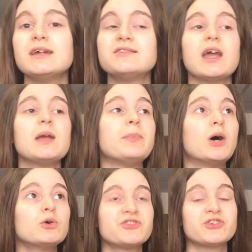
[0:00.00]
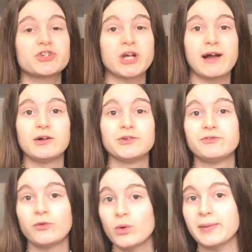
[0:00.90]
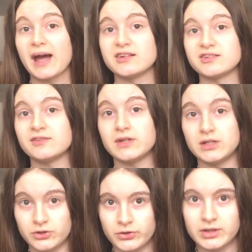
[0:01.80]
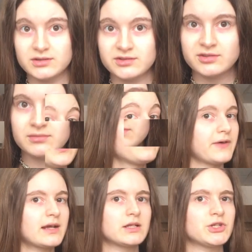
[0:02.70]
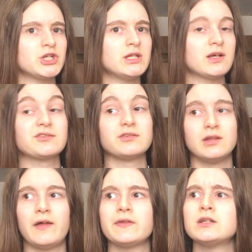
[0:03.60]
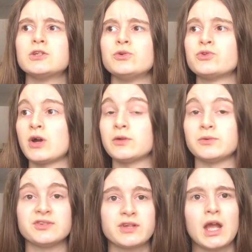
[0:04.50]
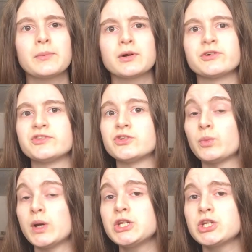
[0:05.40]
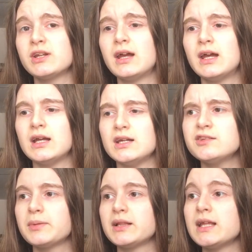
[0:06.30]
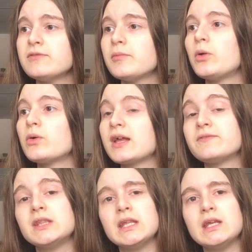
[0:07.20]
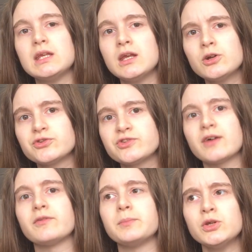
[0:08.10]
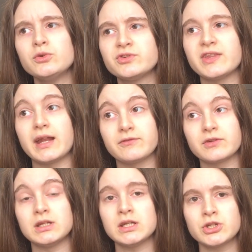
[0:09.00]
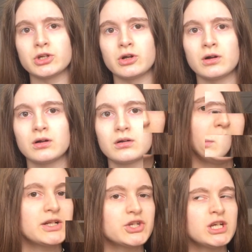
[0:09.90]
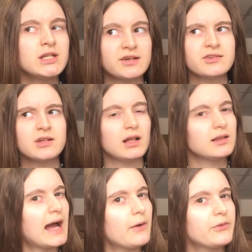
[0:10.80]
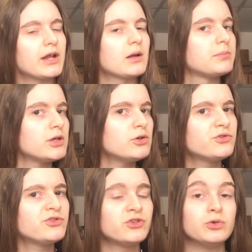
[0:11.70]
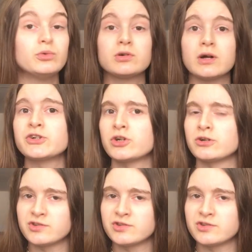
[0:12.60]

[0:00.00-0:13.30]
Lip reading: is a poster child for passive endurance. The fact that she does nothing to try to escape her situation is believable given the years of abuse that have conditioned her. But she doesn't allow that abuse to crush her